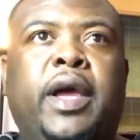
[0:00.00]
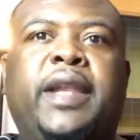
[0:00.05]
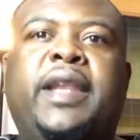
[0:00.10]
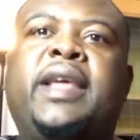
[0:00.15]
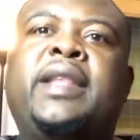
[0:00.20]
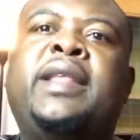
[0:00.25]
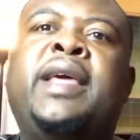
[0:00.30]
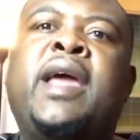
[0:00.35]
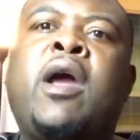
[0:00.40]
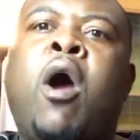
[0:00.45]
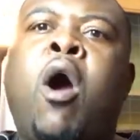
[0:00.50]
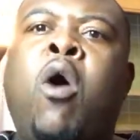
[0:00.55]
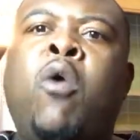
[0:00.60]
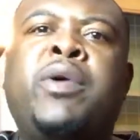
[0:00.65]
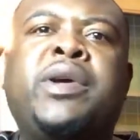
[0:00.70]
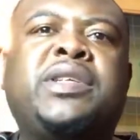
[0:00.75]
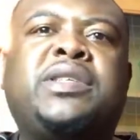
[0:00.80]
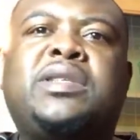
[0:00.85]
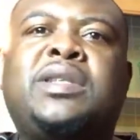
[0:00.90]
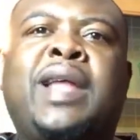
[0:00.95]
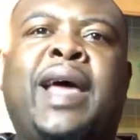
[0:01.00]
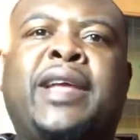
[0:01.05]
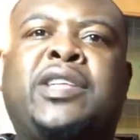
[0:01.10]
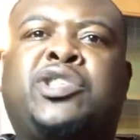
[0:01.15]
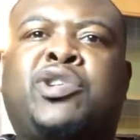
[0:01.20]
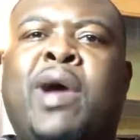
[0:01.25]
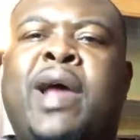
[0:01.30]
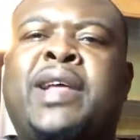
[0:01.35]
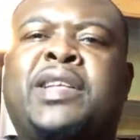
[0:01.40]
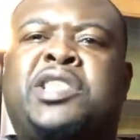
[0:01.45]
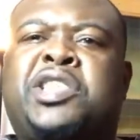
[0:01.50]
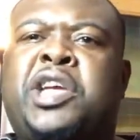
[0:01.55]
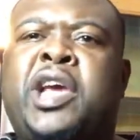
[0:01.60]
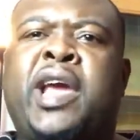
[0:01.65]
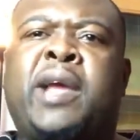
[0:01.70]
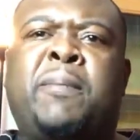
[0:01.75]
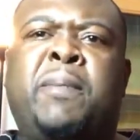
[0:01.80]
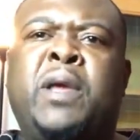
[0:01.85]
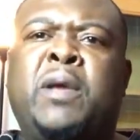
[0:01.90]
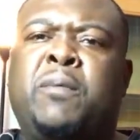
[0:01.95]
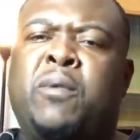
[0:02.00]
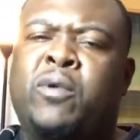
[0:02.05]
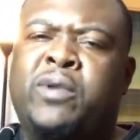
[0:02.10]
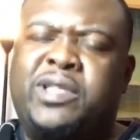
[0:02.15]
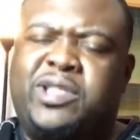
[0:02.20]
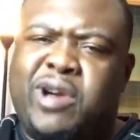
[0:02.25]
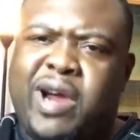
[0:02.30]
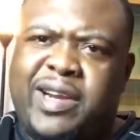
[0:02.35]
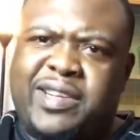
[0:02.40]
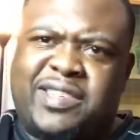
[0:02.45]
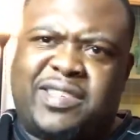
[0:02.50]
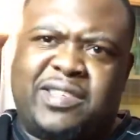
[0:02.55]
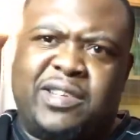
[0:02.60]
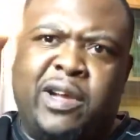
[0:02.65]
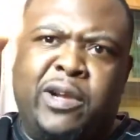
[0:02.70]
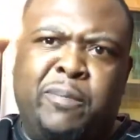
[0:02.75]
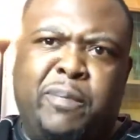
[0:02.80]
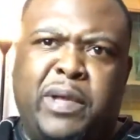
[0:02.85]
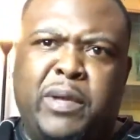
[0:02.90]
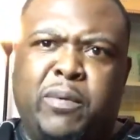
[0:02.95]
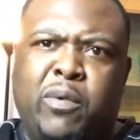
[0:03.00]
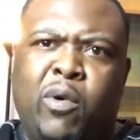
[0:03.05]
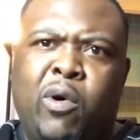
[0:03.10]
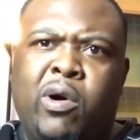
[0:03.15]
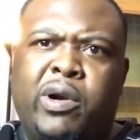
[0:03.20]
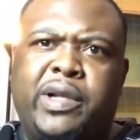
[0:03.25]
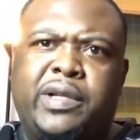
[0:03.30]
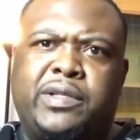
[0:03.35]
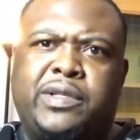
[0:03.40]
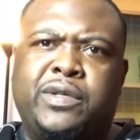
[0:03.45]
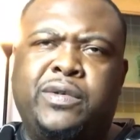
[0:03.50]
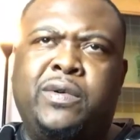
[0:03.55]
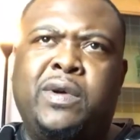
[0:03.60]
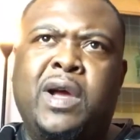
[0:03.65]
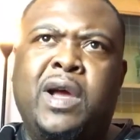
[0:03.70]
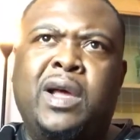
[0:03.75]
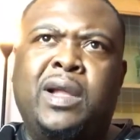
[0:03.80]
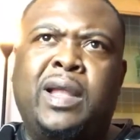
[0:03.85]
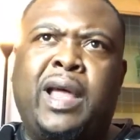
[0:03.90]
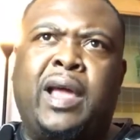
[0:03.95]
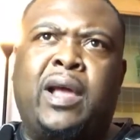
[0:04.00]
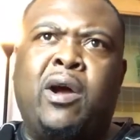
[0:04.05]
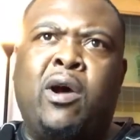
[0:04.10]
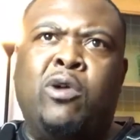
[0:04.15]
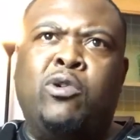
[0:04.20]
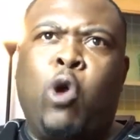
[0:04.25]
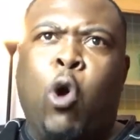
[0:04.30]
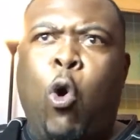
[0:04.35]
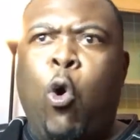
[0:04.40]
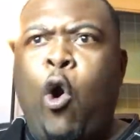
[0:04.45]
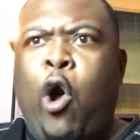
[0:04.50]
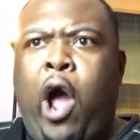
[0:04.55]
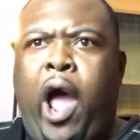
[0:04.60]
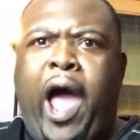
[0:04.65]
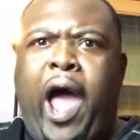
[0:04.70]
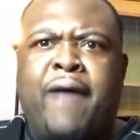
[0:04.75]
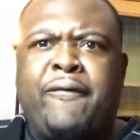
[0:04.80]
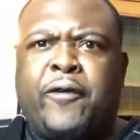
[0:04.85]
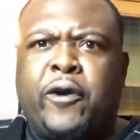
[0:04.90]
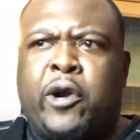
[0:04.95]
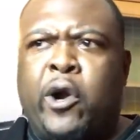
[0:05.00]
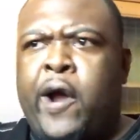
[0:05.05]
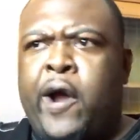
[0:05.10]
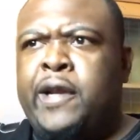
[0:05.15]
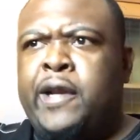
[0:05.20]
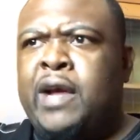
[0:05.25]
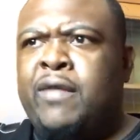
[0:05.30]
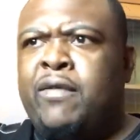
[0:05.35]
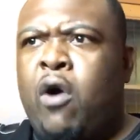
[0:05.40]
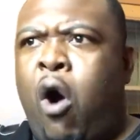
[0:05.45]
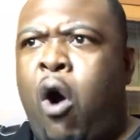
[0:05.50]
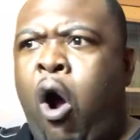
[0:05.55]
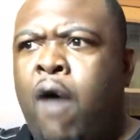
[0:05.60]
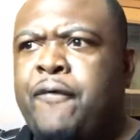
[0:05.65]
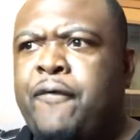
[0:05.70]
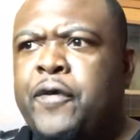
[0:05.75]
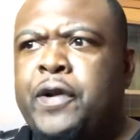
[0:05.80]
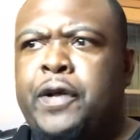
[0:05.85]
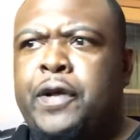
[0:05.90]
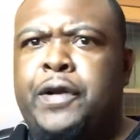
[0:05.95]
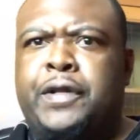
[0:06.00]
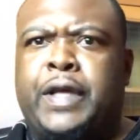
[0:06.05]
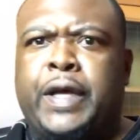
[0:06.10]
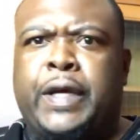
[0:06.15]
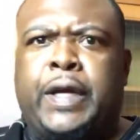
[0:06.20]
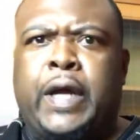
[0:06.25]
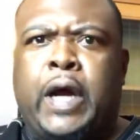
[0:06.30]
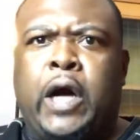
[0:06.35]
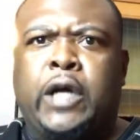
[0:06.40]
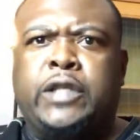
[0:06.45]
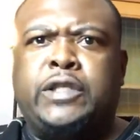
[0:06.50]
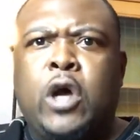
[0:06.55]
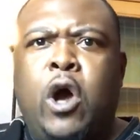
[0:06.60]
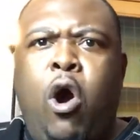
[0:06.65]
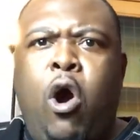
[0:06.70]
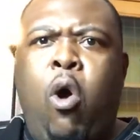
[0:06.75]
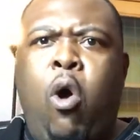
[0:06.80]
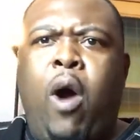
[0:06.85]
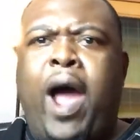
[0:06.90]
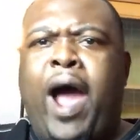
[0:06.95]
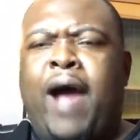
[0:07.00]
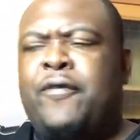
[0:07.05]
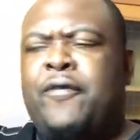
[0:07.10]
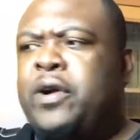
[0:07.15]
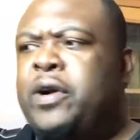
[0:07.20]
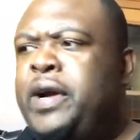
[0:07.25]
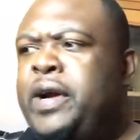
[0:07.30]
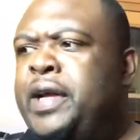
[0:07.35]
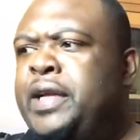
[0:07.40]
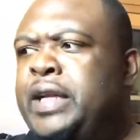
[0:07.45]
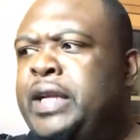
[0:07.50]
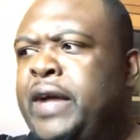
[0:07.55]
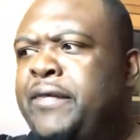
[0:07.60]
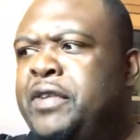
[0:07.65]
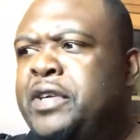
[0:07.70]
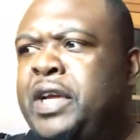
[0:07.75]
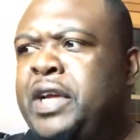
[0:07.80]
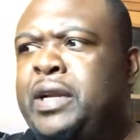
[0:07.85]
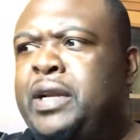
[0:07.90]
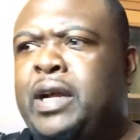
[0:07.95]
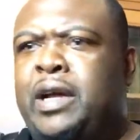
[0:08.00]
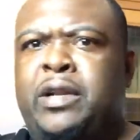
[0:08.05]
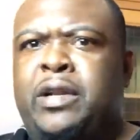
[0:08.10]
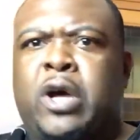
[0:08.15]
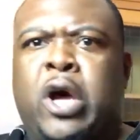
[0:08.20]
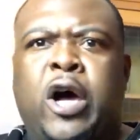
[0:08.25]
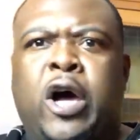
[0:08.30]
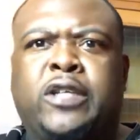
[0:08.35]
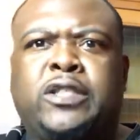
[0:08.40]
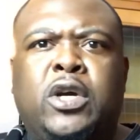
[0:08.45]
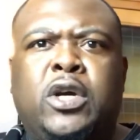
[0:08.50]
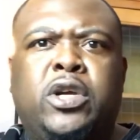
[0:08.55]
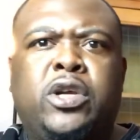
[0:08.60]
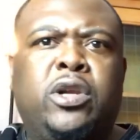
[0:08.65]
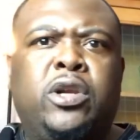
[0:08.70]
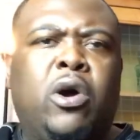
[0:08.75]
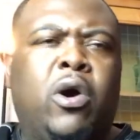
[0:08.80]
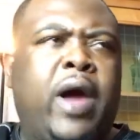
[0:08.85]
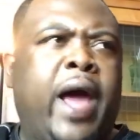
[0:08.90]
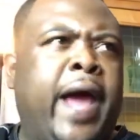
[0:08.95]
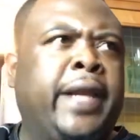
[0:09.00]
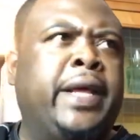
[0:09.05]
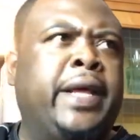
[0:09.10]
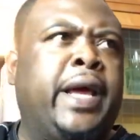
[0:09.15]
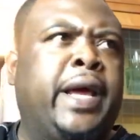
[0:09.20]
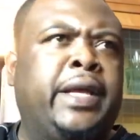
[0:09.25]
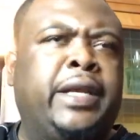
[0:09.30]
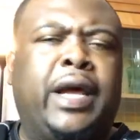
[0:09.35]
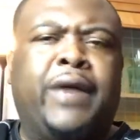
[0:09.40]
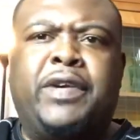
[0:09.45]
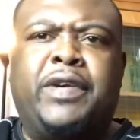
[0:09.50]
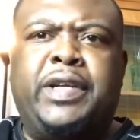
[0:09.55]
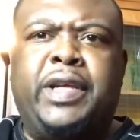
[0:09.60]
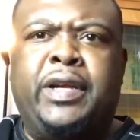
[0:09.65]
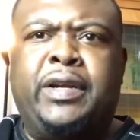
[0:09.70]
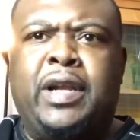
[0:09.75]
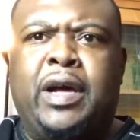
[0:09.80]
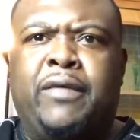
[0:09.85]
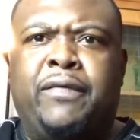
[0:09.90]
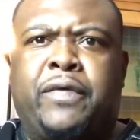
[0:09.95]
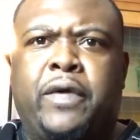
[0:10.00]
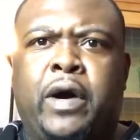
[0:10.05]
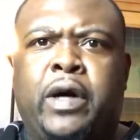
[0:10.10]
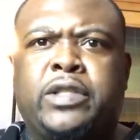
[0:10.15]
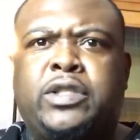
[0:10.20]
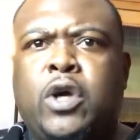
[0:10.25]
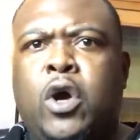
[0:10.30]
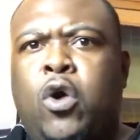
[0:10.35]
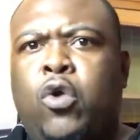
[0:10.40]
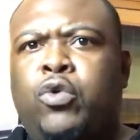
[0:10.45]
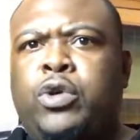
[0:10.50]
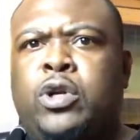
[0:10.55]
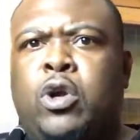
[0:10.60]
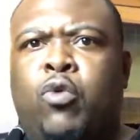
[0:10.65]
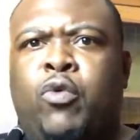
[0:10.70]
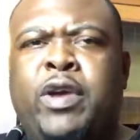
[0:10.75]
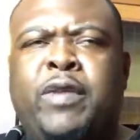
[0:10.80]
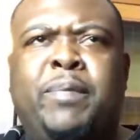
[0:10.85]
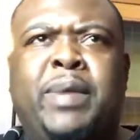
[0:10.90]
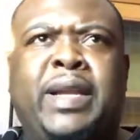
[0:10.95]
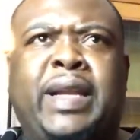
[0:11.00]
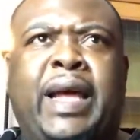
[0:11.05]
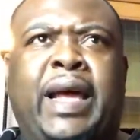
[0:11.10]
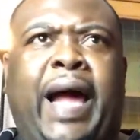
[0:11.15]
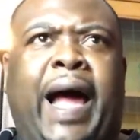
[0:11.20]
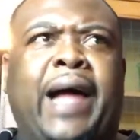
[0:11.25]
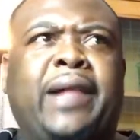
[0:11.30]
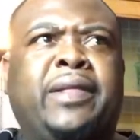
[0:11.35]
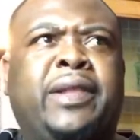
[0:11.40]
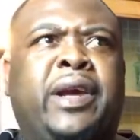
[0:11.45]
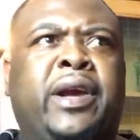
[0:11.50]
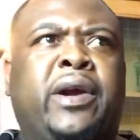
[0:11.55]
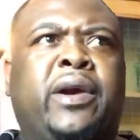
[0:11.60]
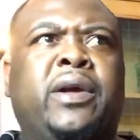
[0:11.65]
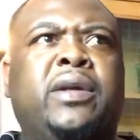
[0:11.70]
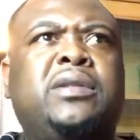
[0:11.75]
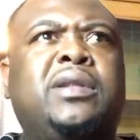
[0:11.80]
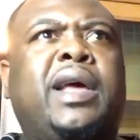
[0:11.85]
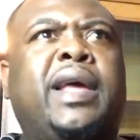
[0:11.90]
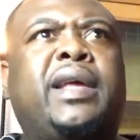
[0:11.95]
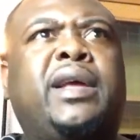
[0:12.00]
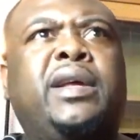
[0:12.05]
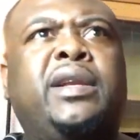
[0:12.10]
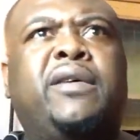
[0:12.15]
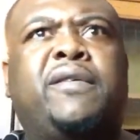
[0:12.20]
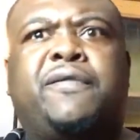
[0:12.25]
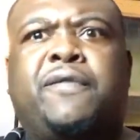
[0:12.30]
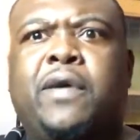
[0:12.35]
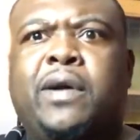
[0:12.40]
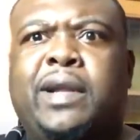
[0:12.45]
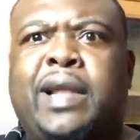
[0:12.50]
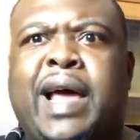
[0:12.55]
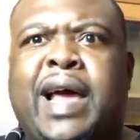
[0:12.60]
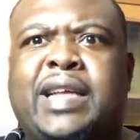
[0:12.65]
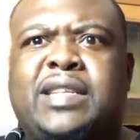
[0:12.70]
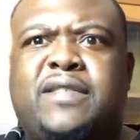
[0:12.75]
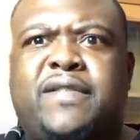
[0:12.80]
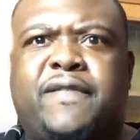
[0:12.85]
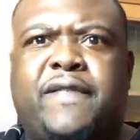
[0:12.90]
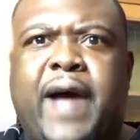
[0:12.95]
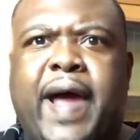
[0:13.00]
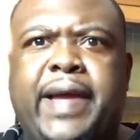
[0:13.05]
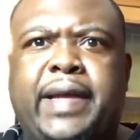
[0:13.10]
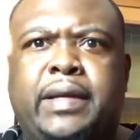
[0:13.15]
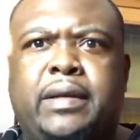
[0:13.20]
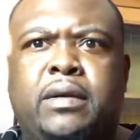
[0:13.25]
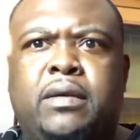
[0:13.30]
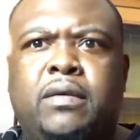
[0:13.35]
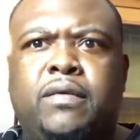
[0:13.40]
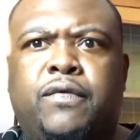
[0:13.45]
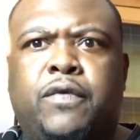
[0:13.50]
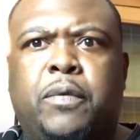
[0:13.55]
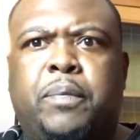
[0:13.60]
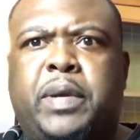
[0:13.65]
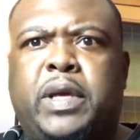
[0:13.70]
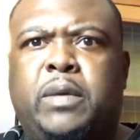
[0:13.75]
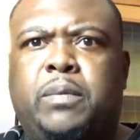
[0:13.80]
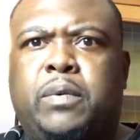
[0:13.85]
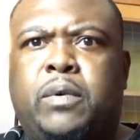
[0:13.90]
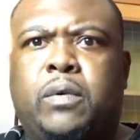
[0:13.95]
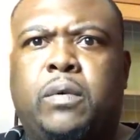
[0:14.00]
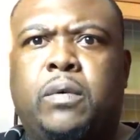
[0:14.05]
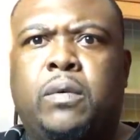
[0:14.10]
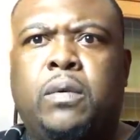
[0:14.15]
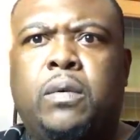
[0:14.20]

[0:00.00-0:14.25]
And then they always like try to check people and try to sun people on it too. Like, oh no, Africa ain't never offered anything to us. Oh, Africa ain't never did nothing to us. Haiti ain't never did nothing for us. We've been out there like in the front lines fighting for people.